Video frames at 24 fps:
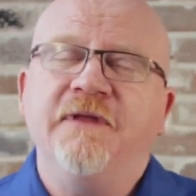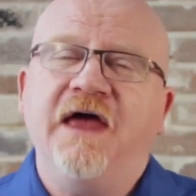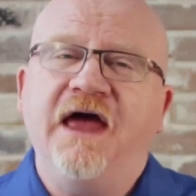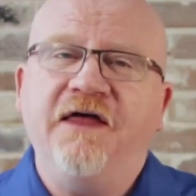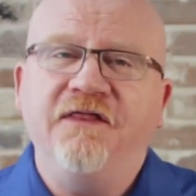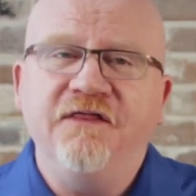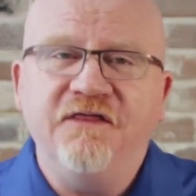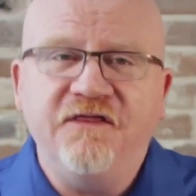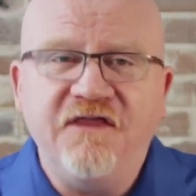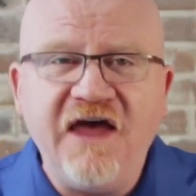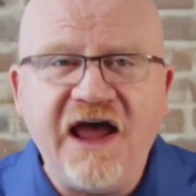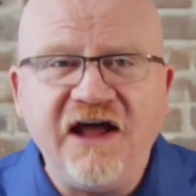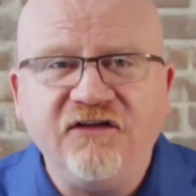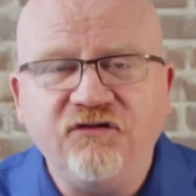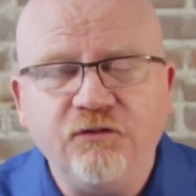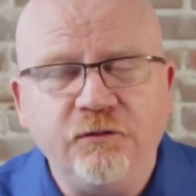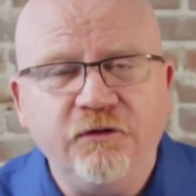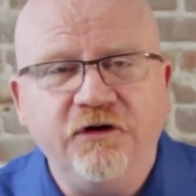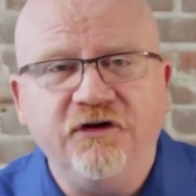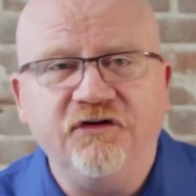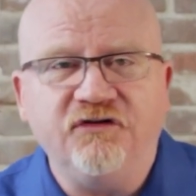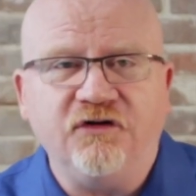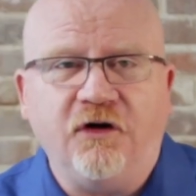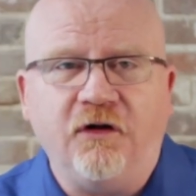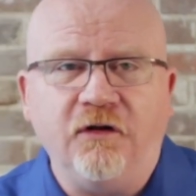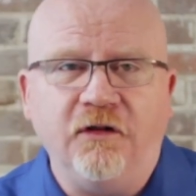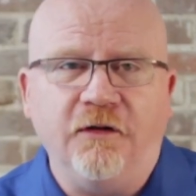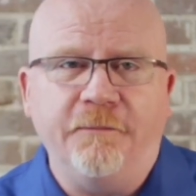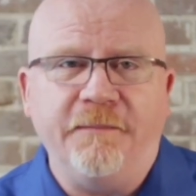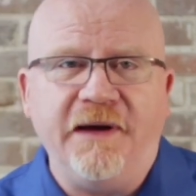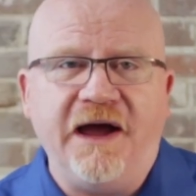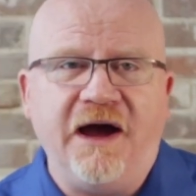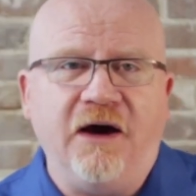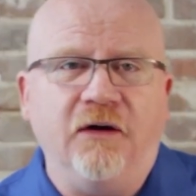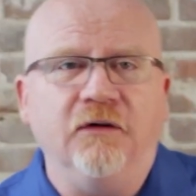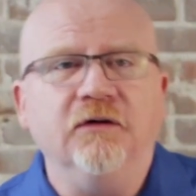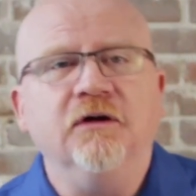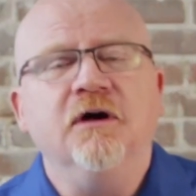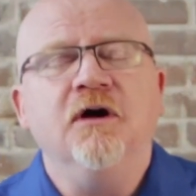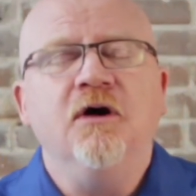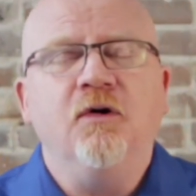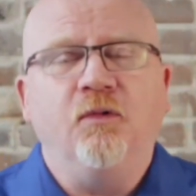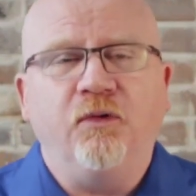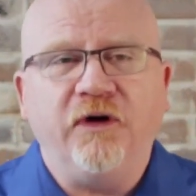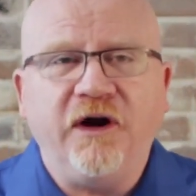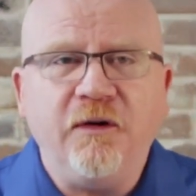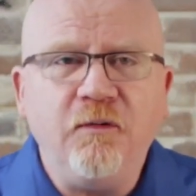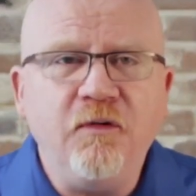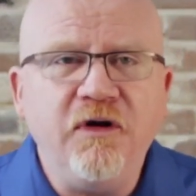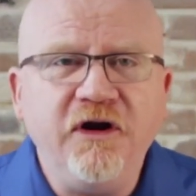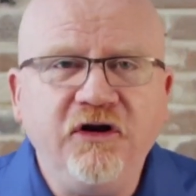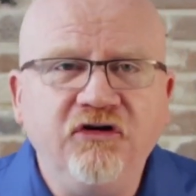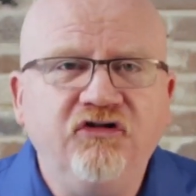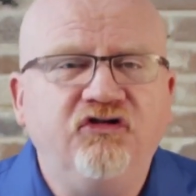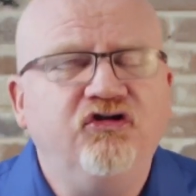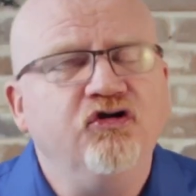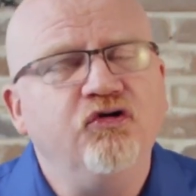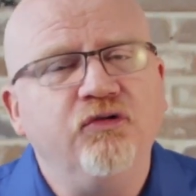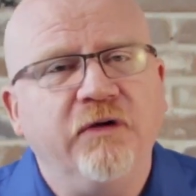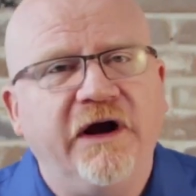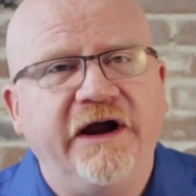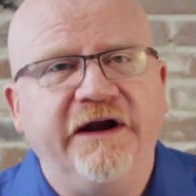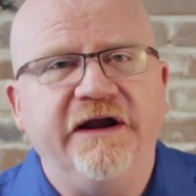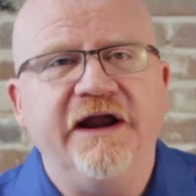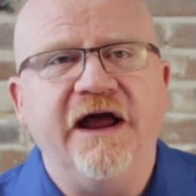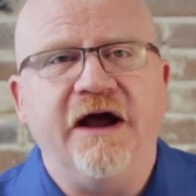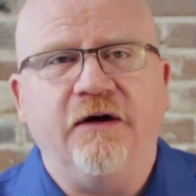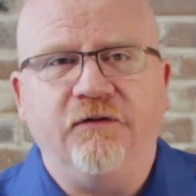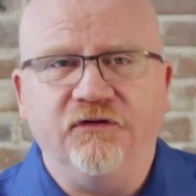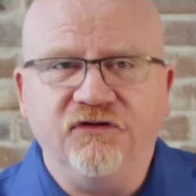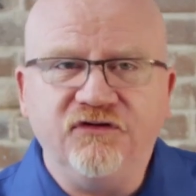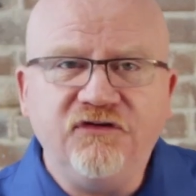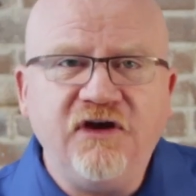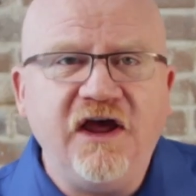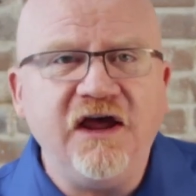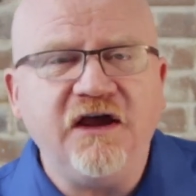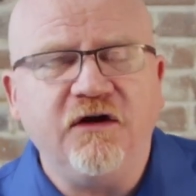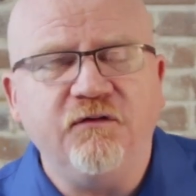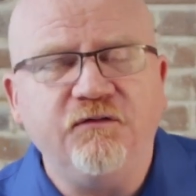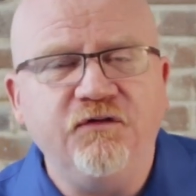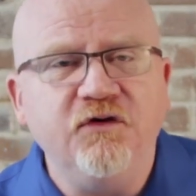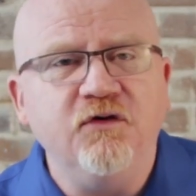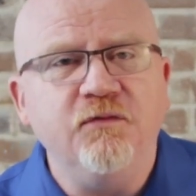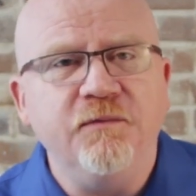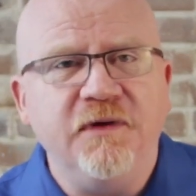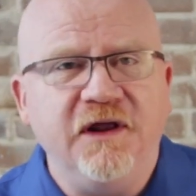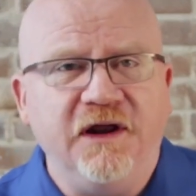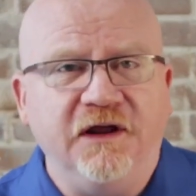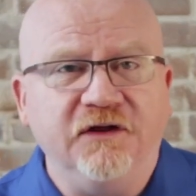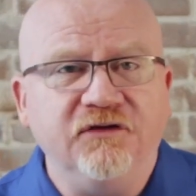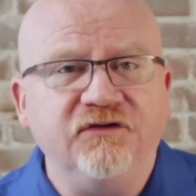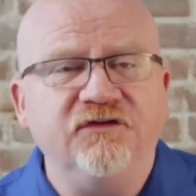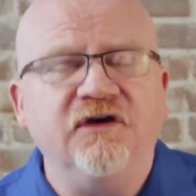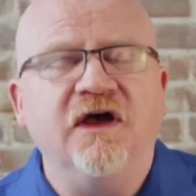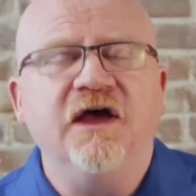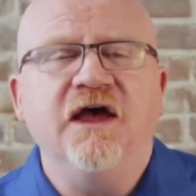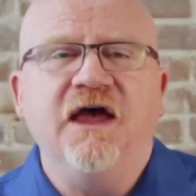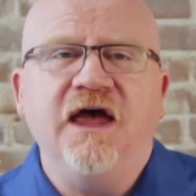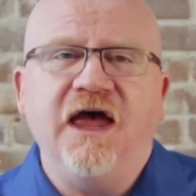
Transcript: And that's what it's all about. What I want to do right now is take a few minutes